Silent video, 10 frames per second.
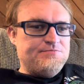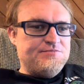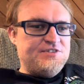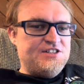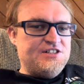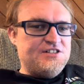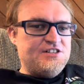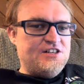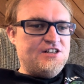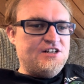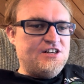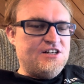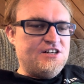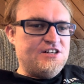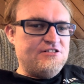Just uh,
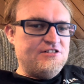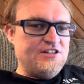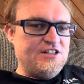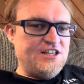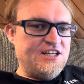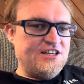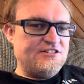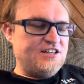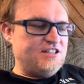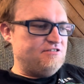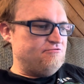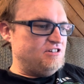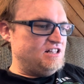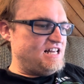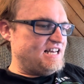here and
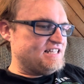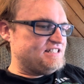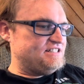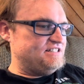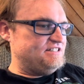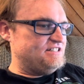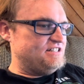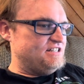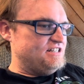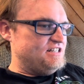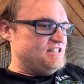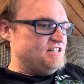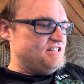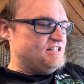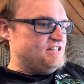relaxing.
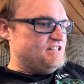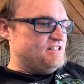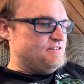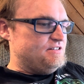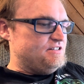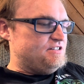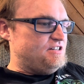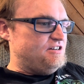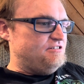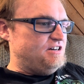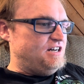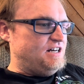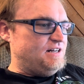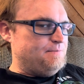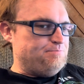So,
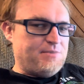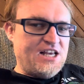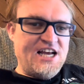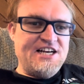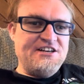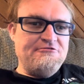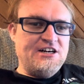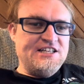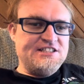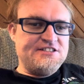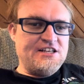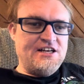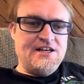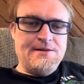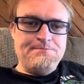um, anyways,
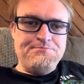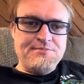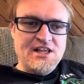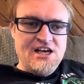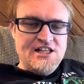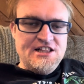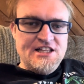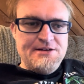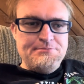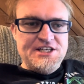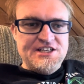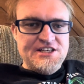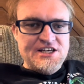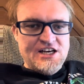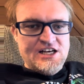um, let
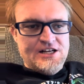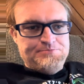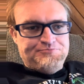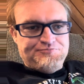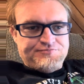me, um,